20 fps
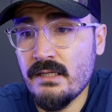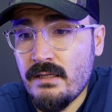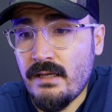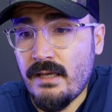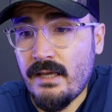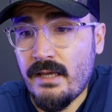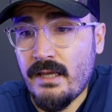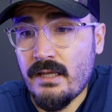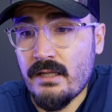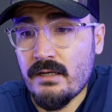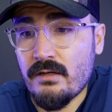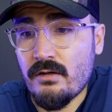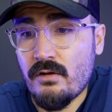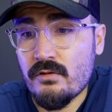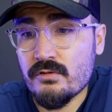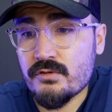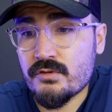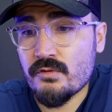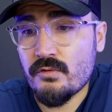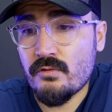And
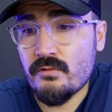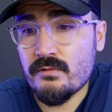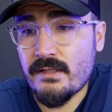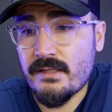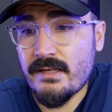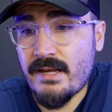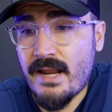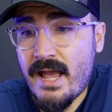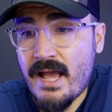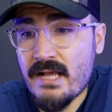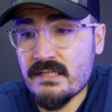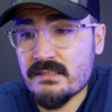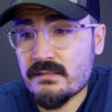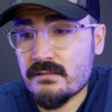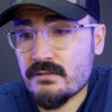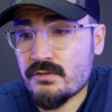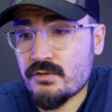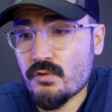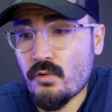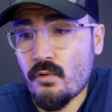also the
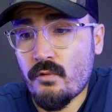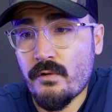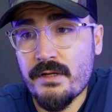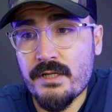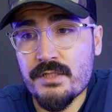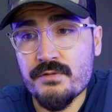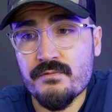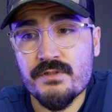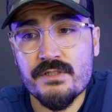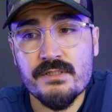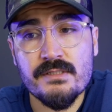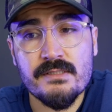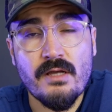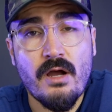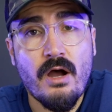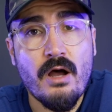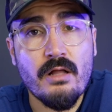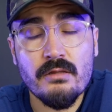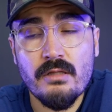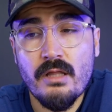NAS storage, which is the
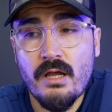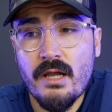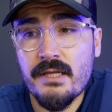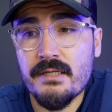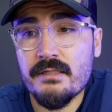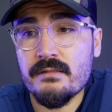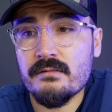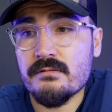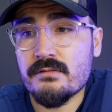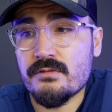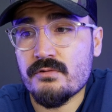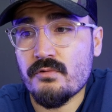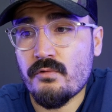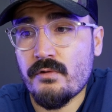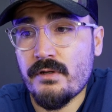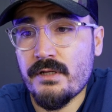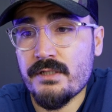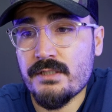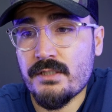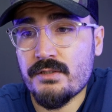online
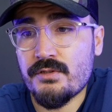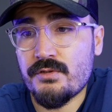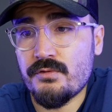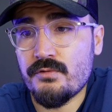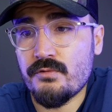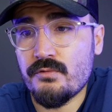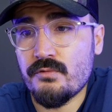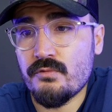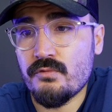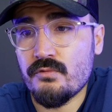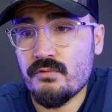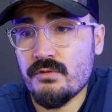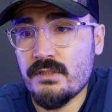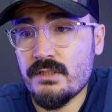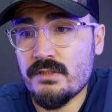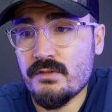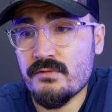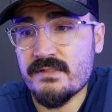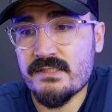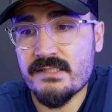storage that you
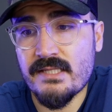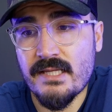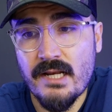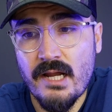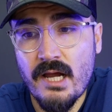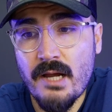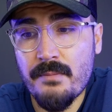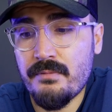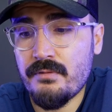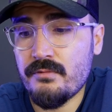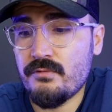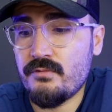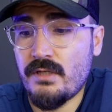need to set up.